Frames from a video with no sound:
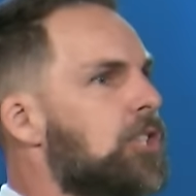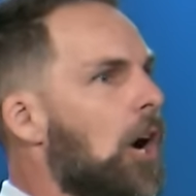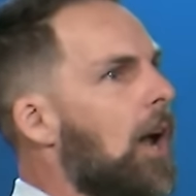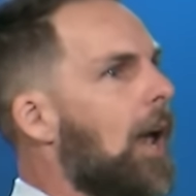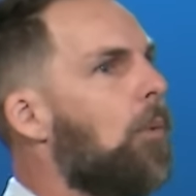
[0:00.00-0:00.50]

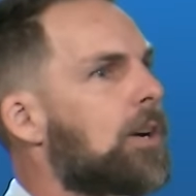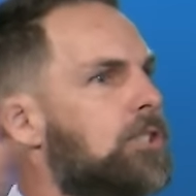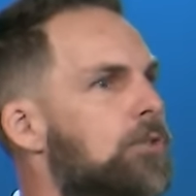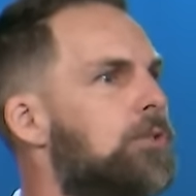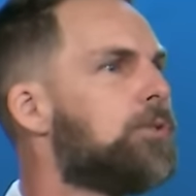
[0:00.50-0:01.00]
John, I
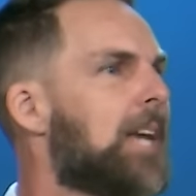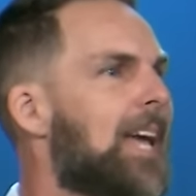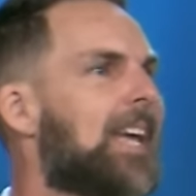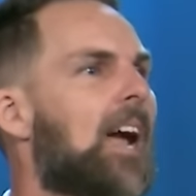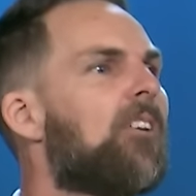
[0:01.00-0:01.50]
want you to
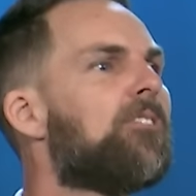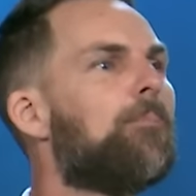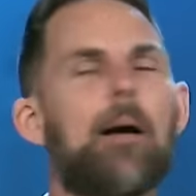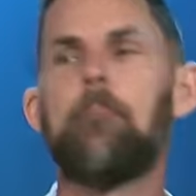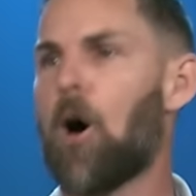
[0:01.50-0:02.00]
take care of
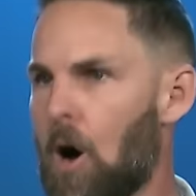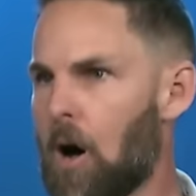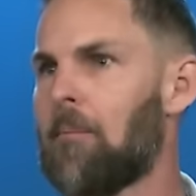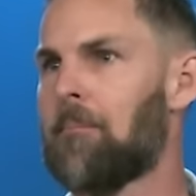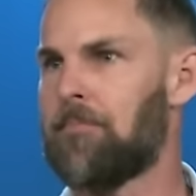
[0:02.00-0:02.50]
my
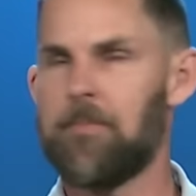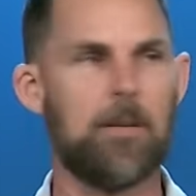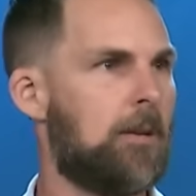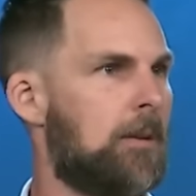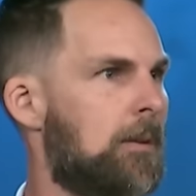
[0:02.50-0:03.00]
mom.
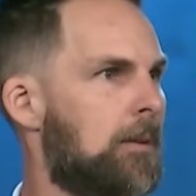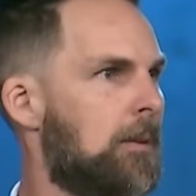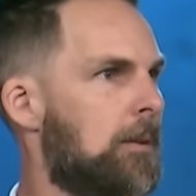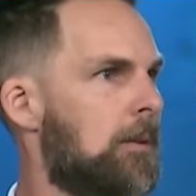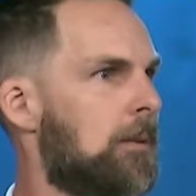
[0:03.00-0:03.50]

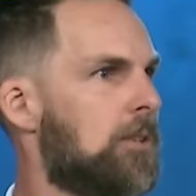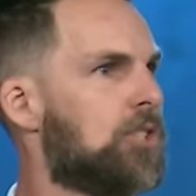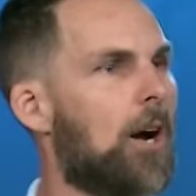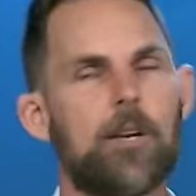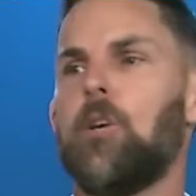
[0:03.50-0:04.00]

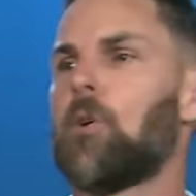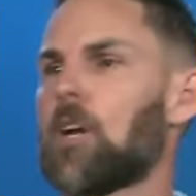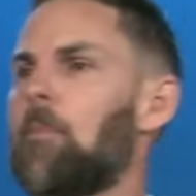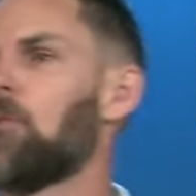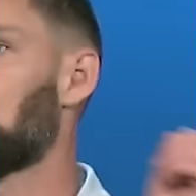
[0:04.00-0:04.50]
John, you are
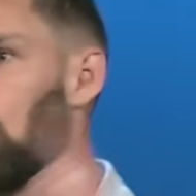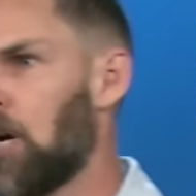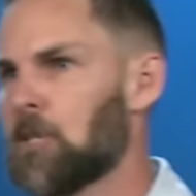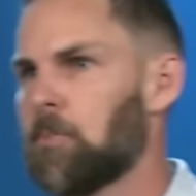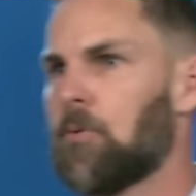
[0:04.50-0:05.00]
going to be
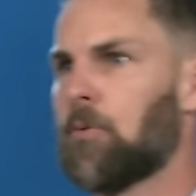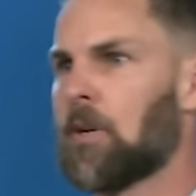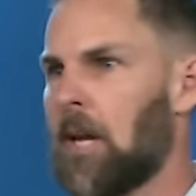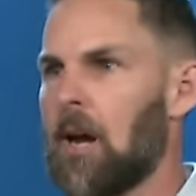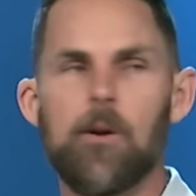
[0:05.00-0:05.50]
responsible for
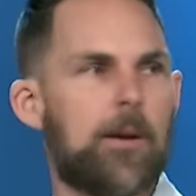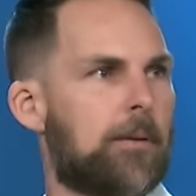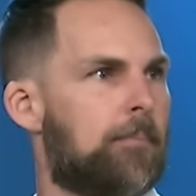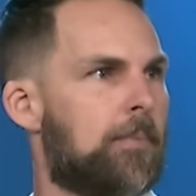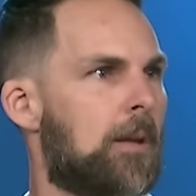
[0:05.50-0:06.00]

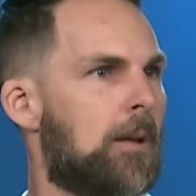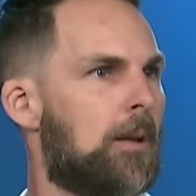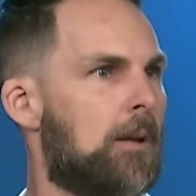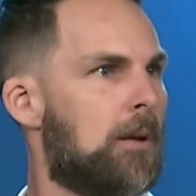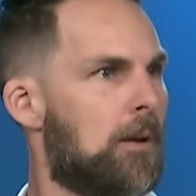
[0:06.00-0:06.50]
caring
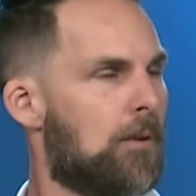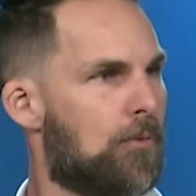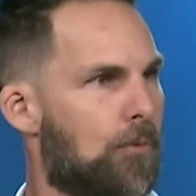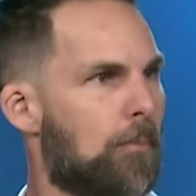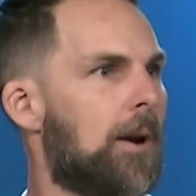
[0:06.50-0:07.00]

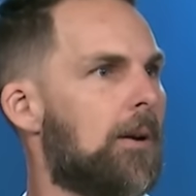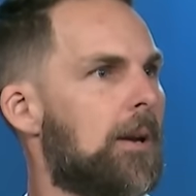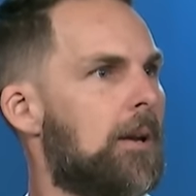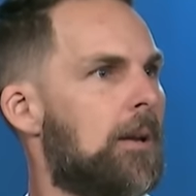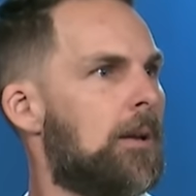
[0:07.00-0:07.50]
for
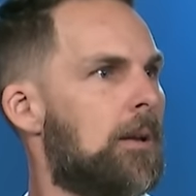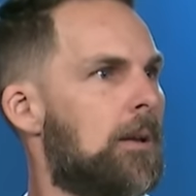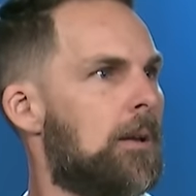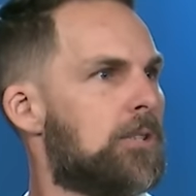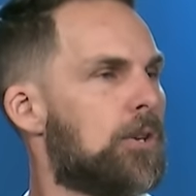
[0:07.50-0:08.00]
Mary.
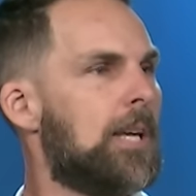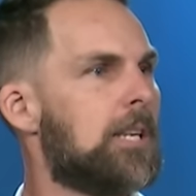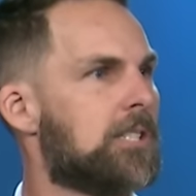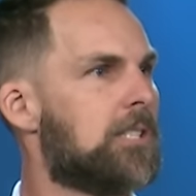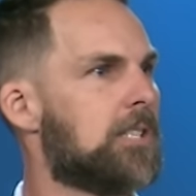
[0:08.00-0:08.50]
So,
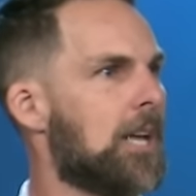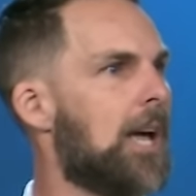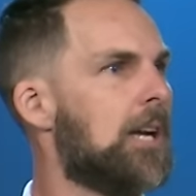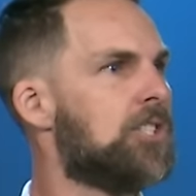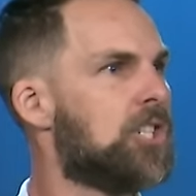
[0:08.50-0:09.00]
needless to
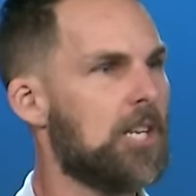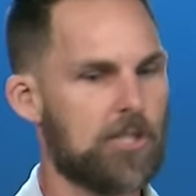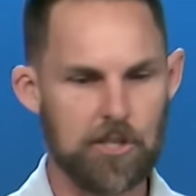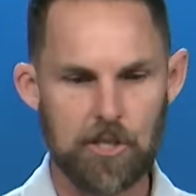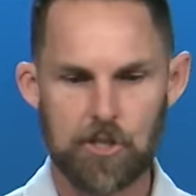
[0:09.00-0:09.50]
say,
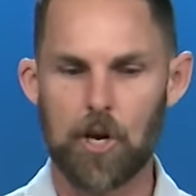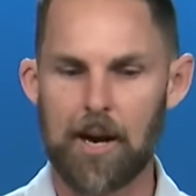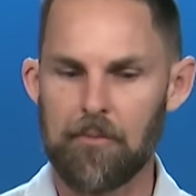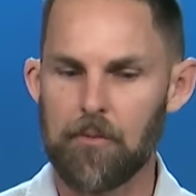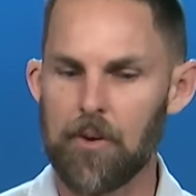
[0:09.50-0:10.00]
Jesus and John
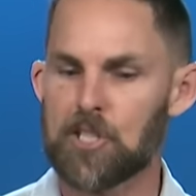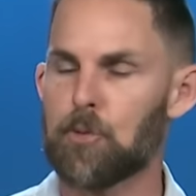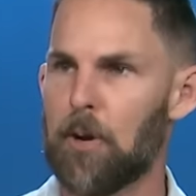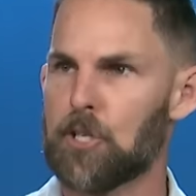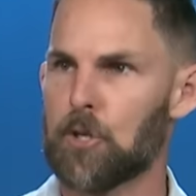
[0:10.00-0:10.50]
have a very
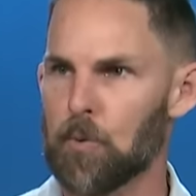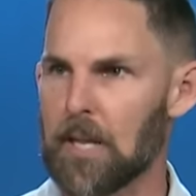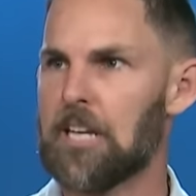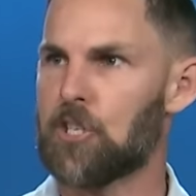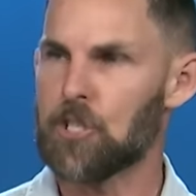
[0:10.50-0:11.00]
special
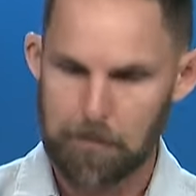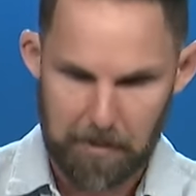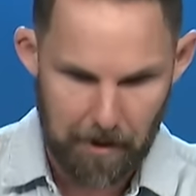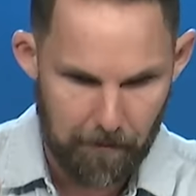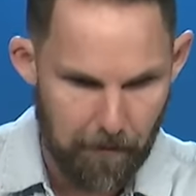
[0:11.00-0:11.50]
relationship.
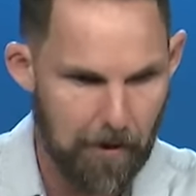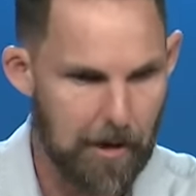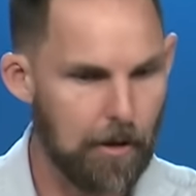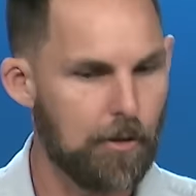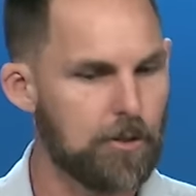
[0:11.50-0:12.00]
They are very
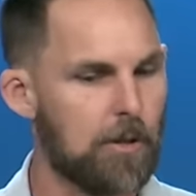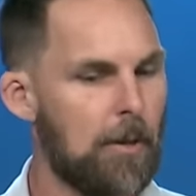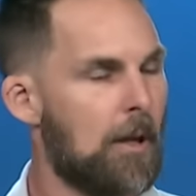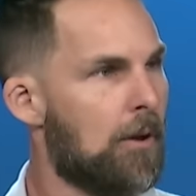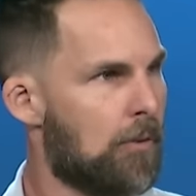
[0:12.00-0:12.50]
close
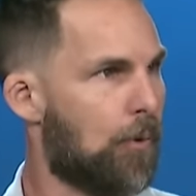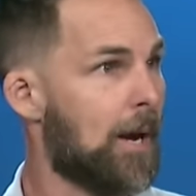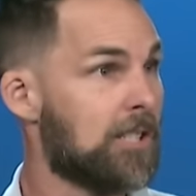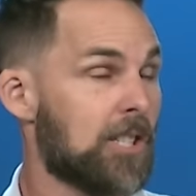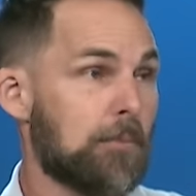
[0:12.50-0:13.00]

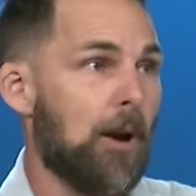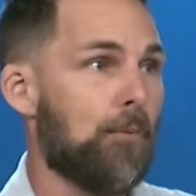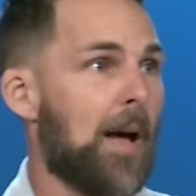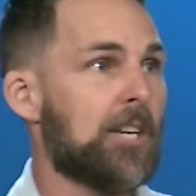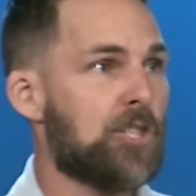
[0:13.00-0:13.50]
friends. As a matter
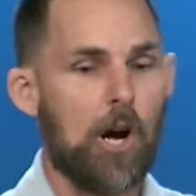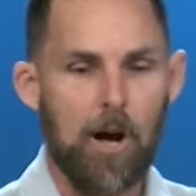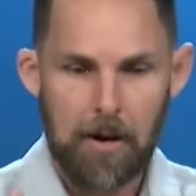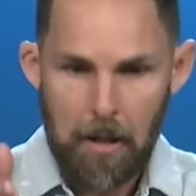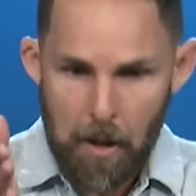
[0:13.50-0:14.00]
of fact,
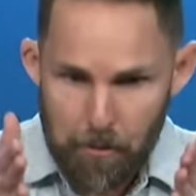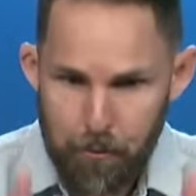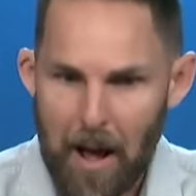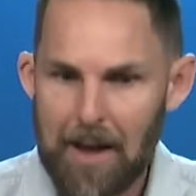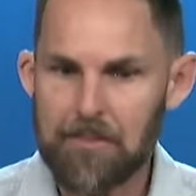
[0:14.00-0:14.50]
John,
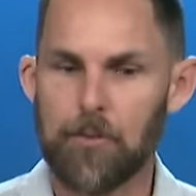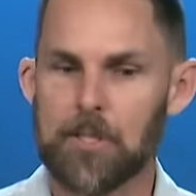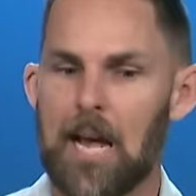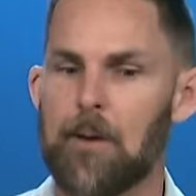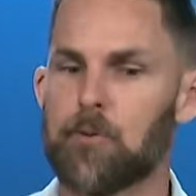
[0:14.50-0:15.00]
five
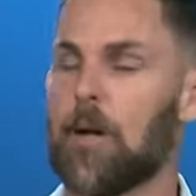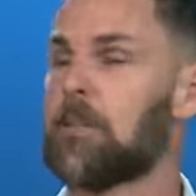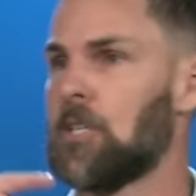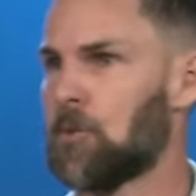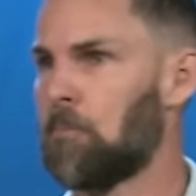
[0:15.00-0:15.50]
different times
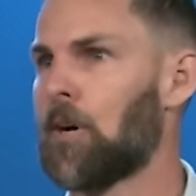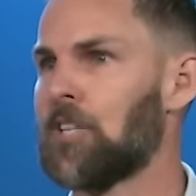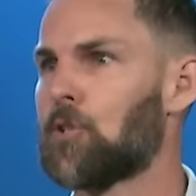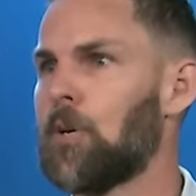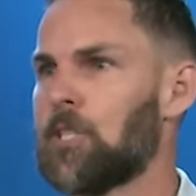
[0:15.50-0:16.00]
throughout this book,
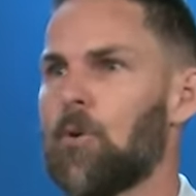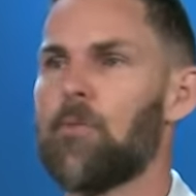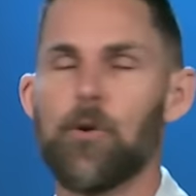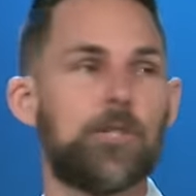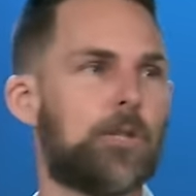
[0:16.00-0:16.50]
is going to
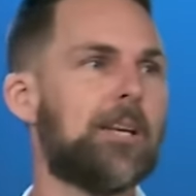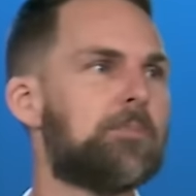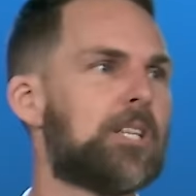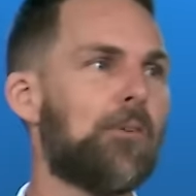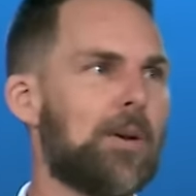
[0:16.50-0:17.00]
revert to
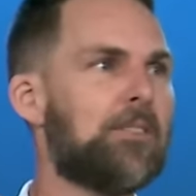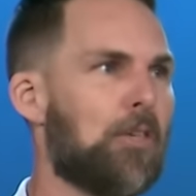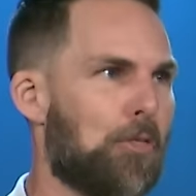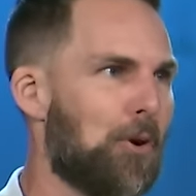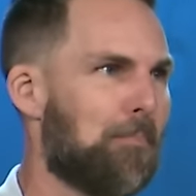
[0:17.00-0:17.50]
himself in
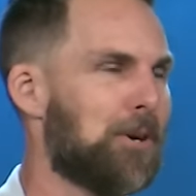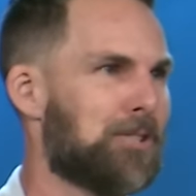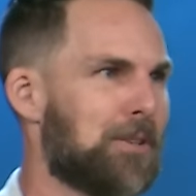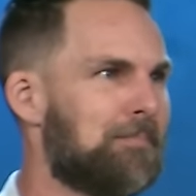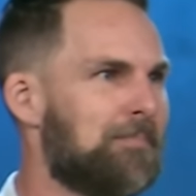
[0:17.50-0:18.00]
the third
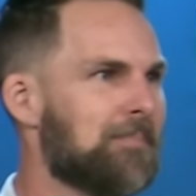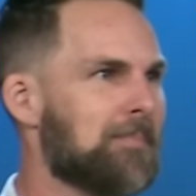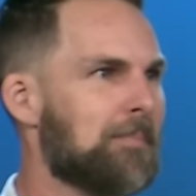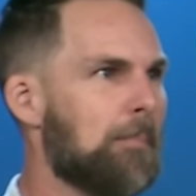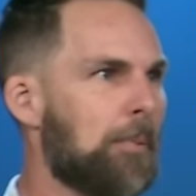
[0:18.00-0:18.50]
person.
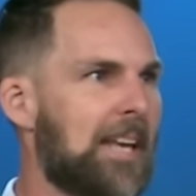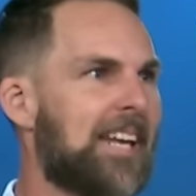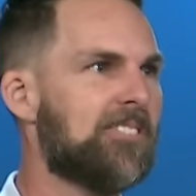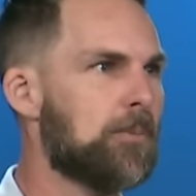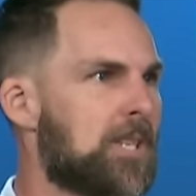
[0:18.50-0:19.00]
He
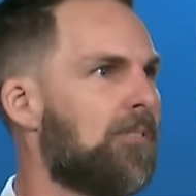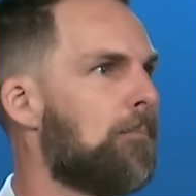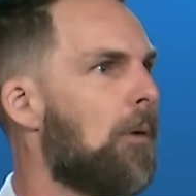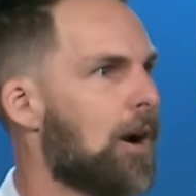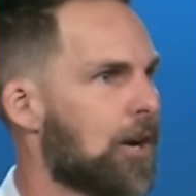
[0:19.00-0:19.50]
gives himself a
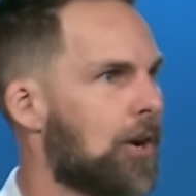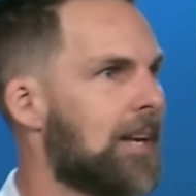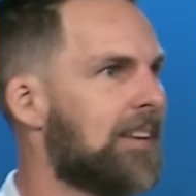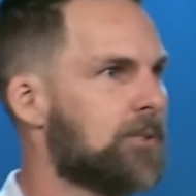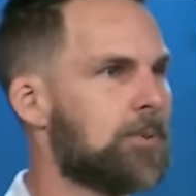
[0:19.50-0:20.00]
moniker,
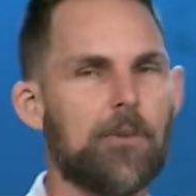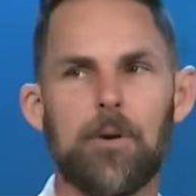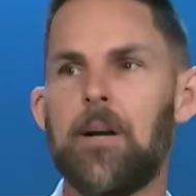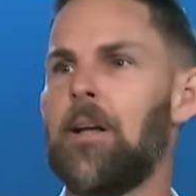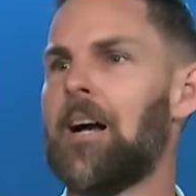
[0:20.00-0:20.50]
he gives himself
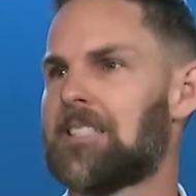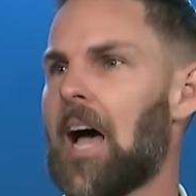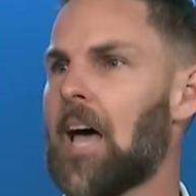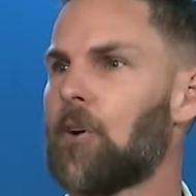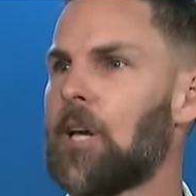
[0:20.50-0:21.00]
a, a
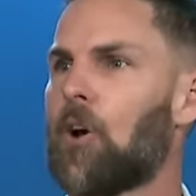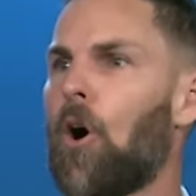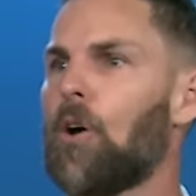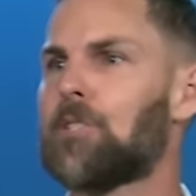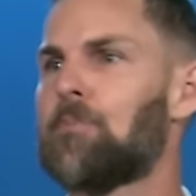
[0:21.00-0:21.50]
title. He
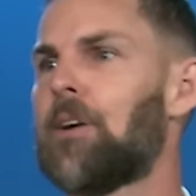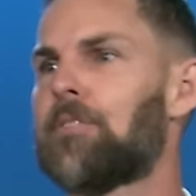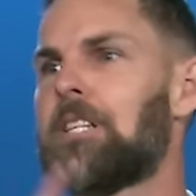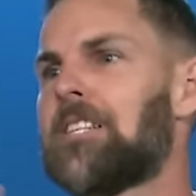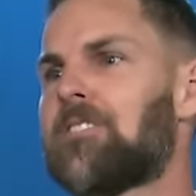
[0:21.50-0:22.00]
calls
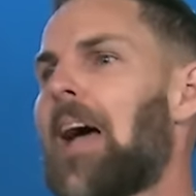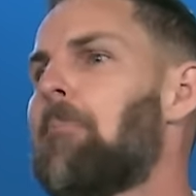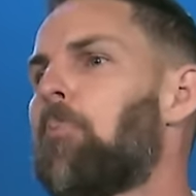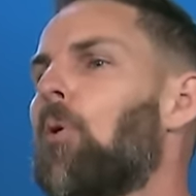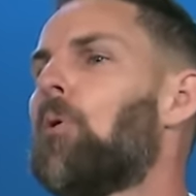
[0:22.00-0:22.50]
himself the
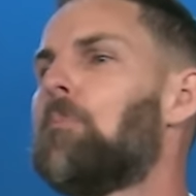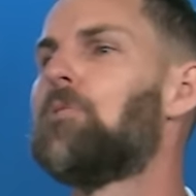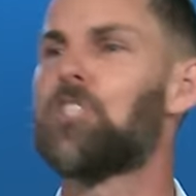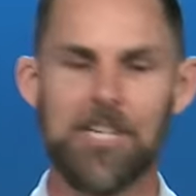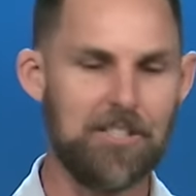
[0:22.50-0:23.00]
disciple
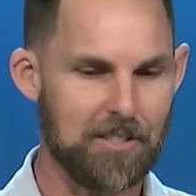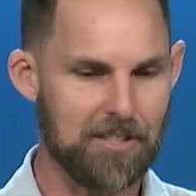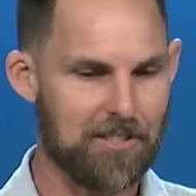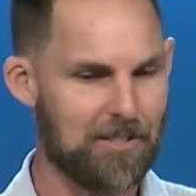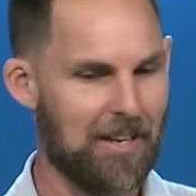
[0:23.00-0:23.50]
whom
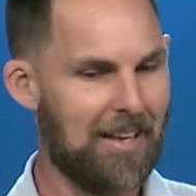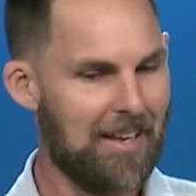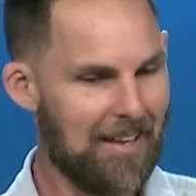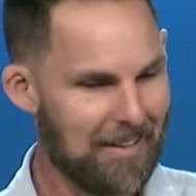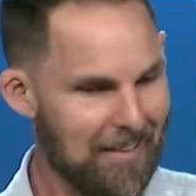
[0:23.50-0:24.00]
Jesus
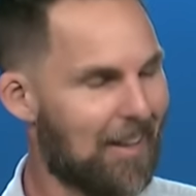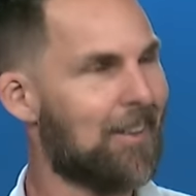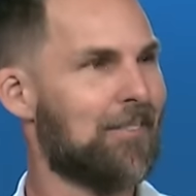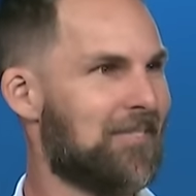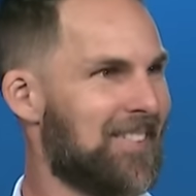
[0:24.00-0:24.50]

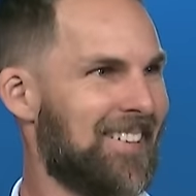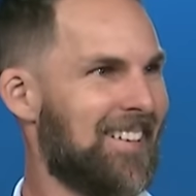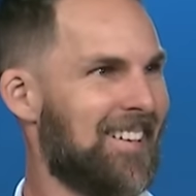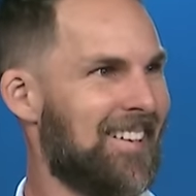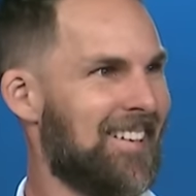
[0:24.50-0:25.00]
loved.
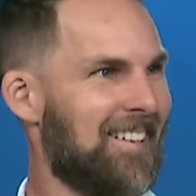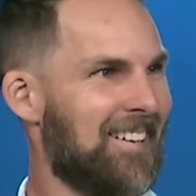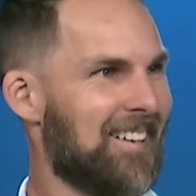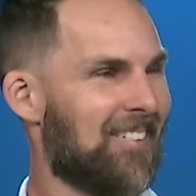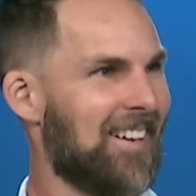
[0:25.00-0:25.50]

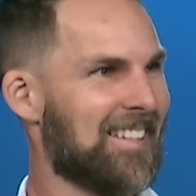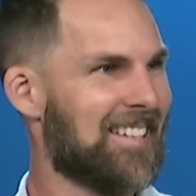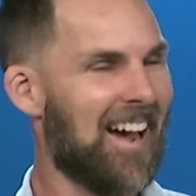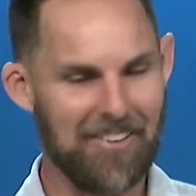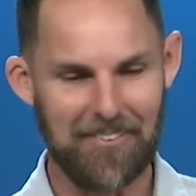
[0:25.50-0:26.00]
Quite the
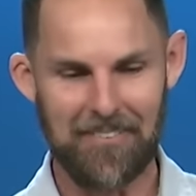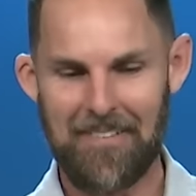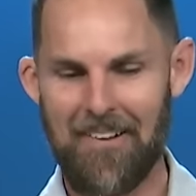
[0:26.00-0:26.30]
title.